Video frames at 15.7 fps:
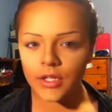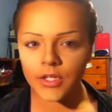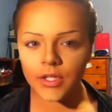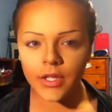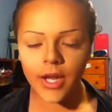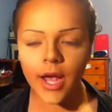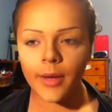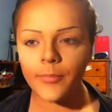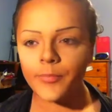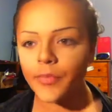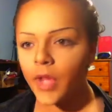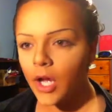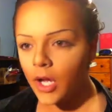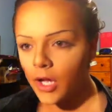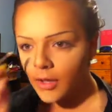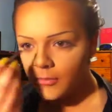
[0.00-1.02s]
So yeah,
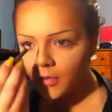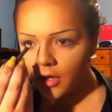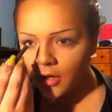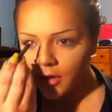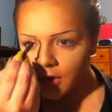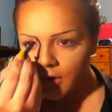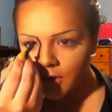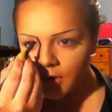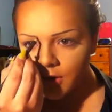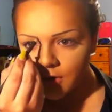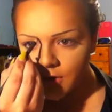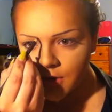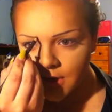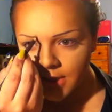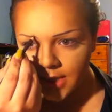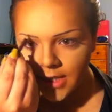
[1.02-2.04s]
you can do
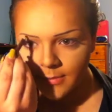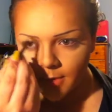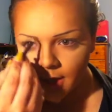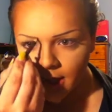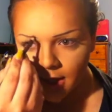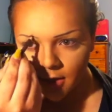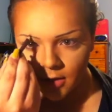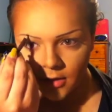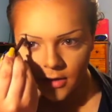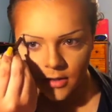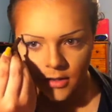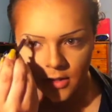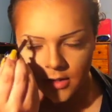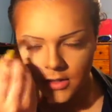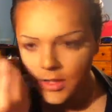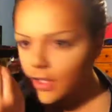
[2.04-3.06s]
cheesy
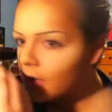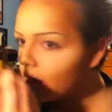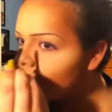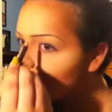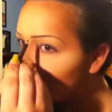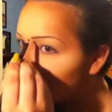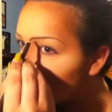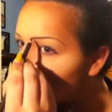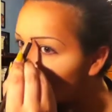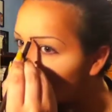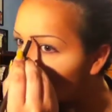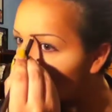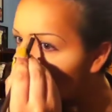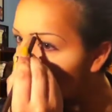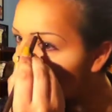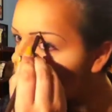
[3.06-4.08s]
smiles,
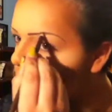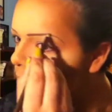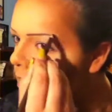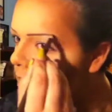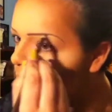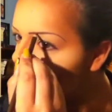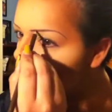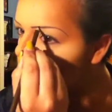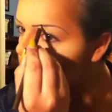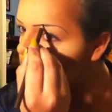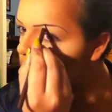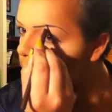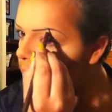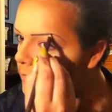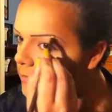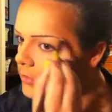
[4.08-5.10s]
just darken
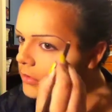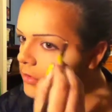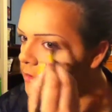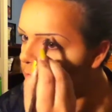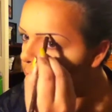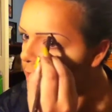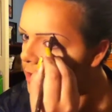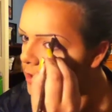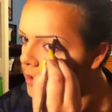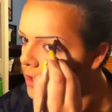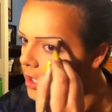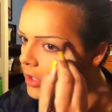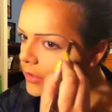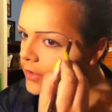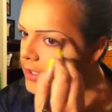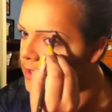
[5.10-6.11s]
them, pick a
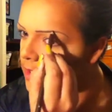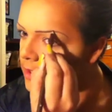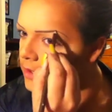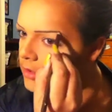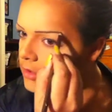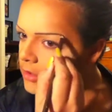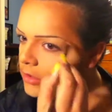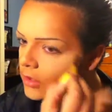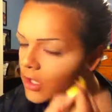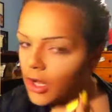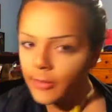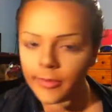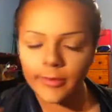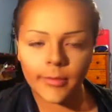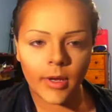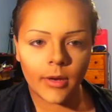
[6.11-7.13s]
color that's going to
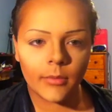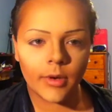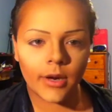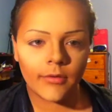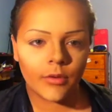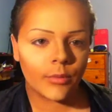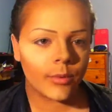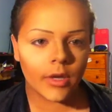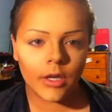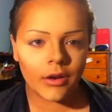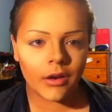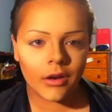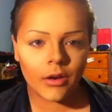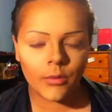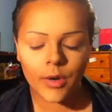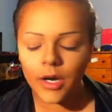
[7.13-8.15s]
complement whatever wig you're
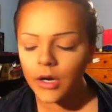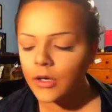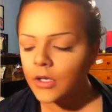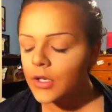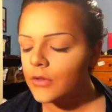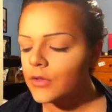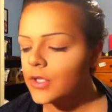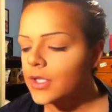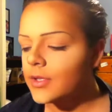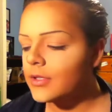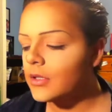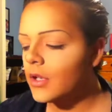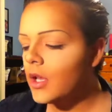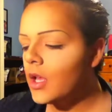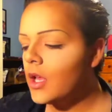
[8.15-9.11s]
going to wear. Don't just